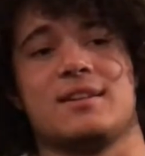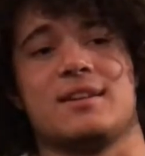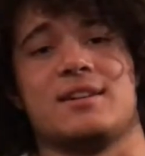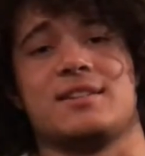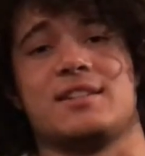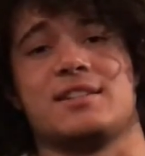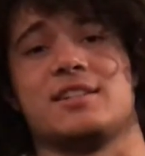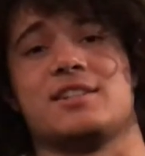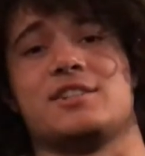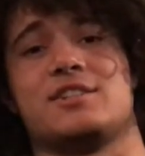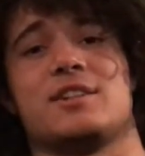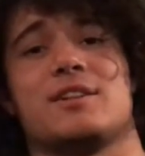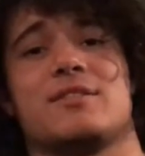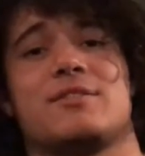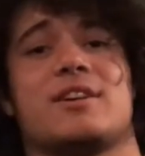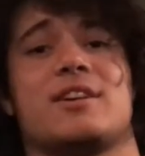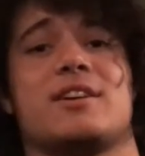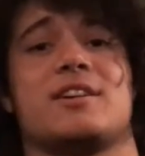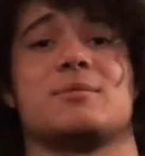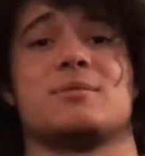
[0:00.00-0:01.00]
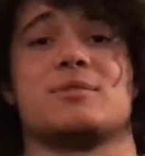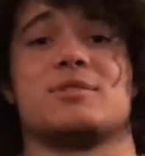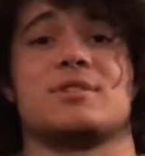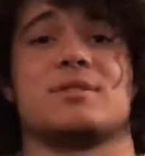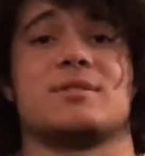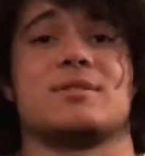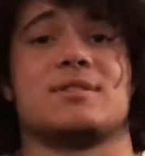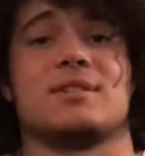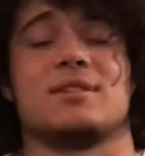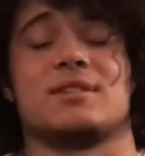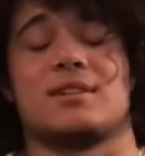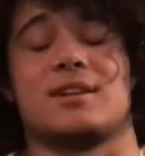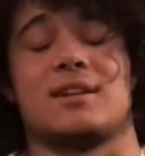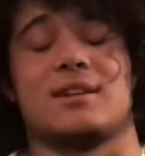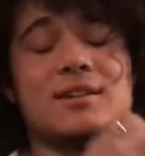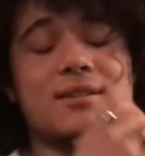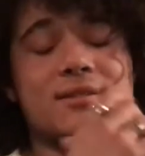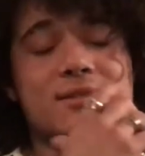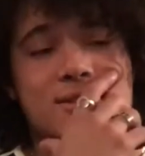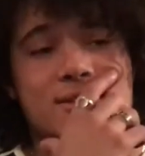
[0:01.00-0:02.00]
I think they JFK'd him or something like
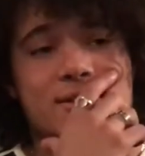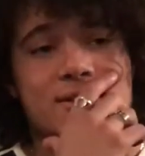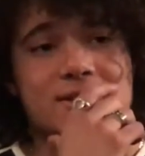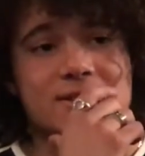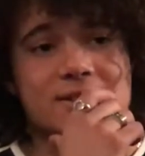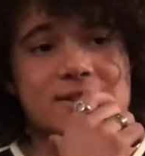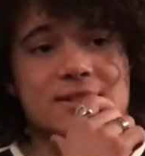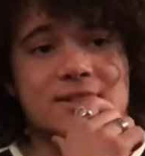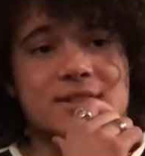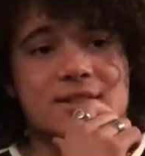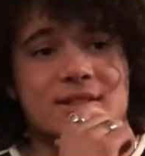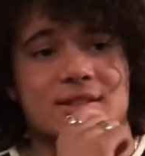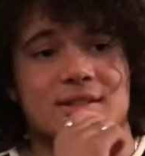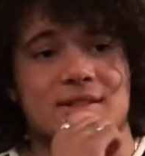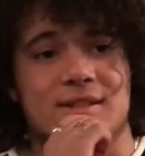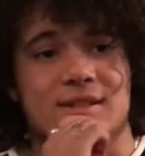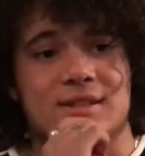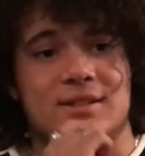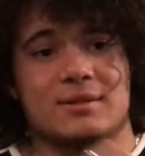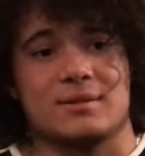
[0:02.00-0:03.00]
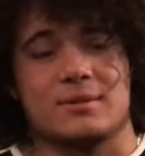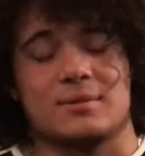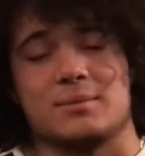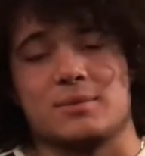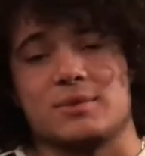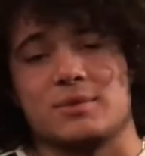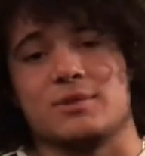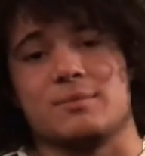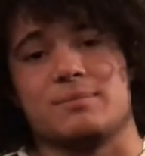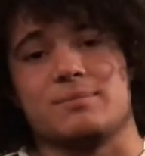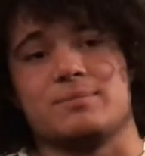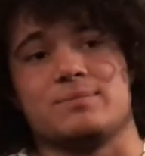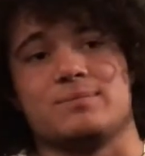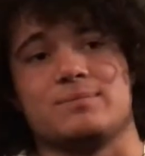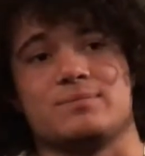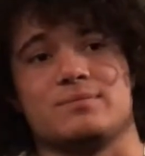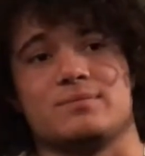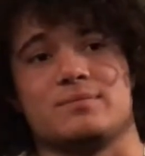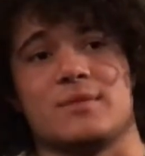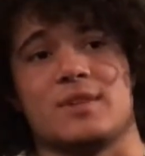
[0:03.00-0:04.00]
that. That was crazy. But,
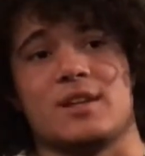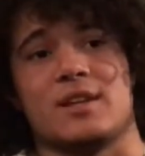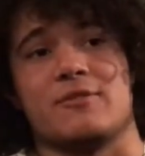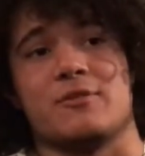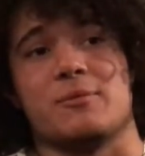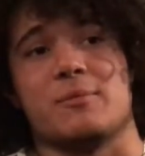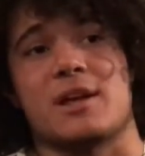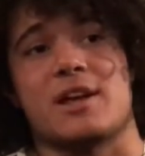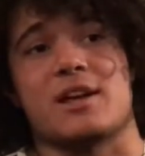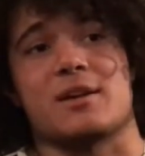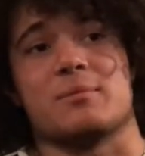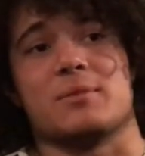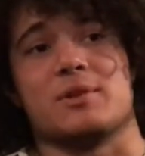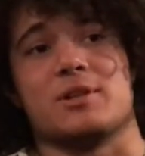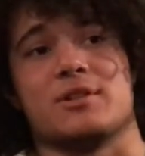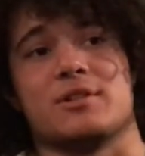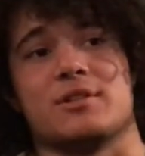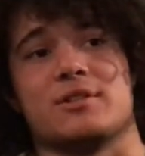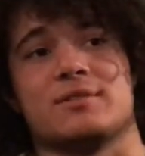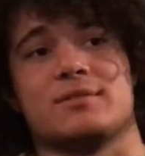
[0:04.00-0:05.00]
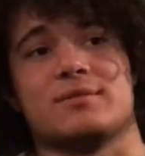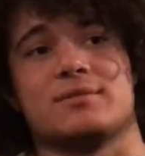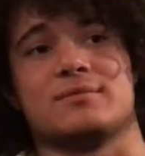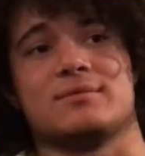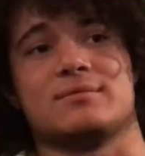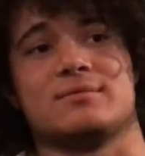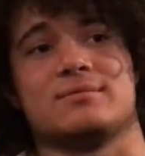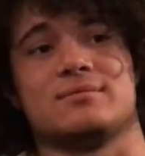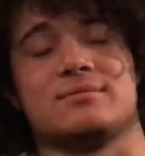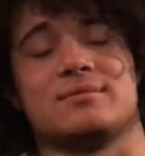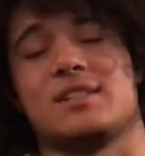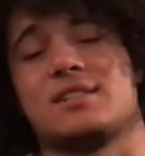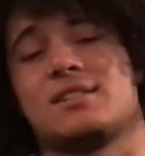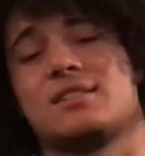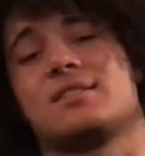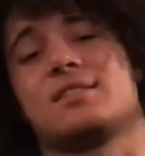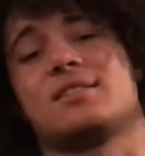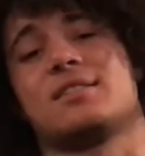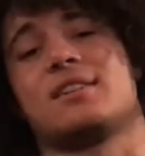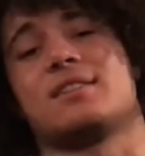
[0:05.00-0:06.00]
yeah, even Mac Miller.
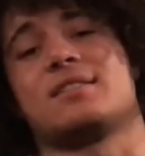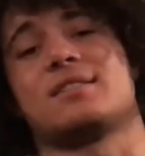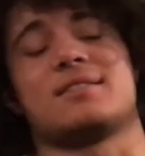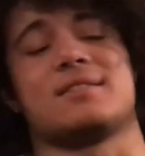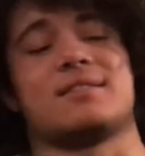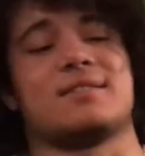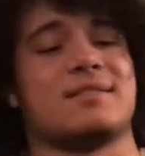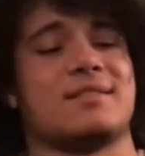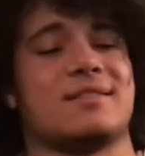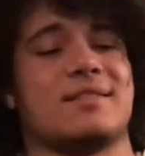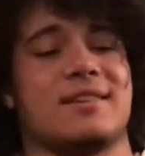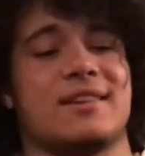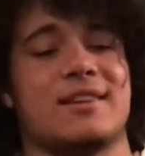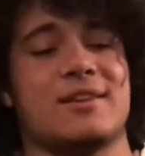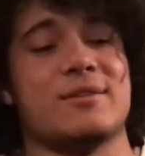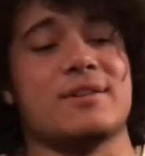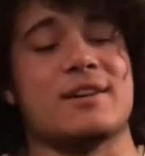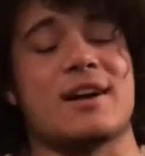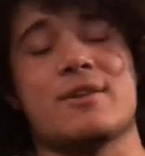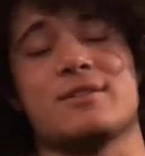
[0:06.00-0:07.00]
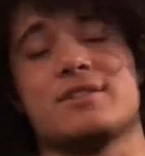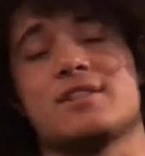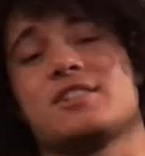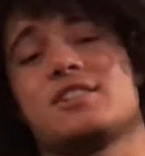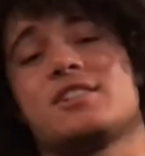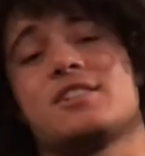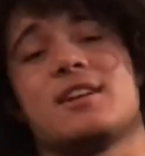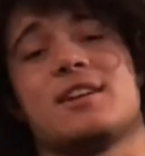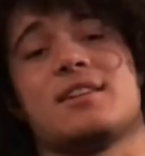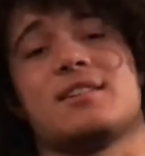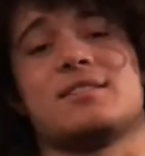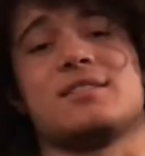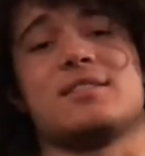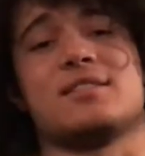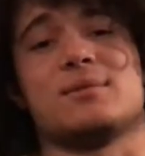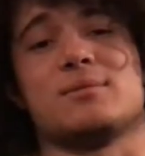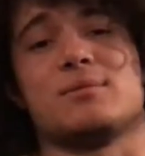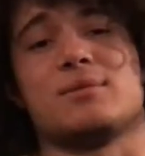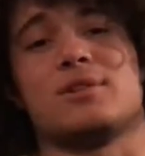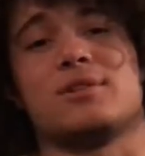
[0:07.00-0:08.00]
I was actually sad to see him